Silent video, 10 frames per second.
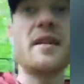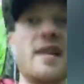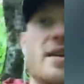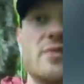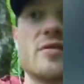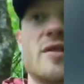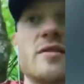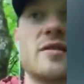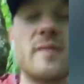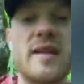
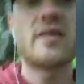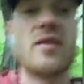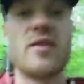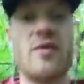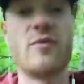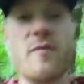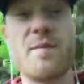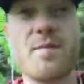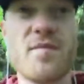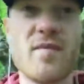introduced me to
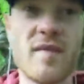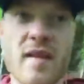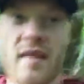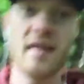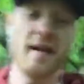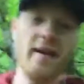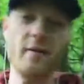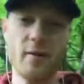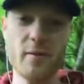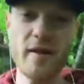a
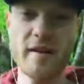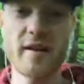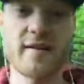network marketing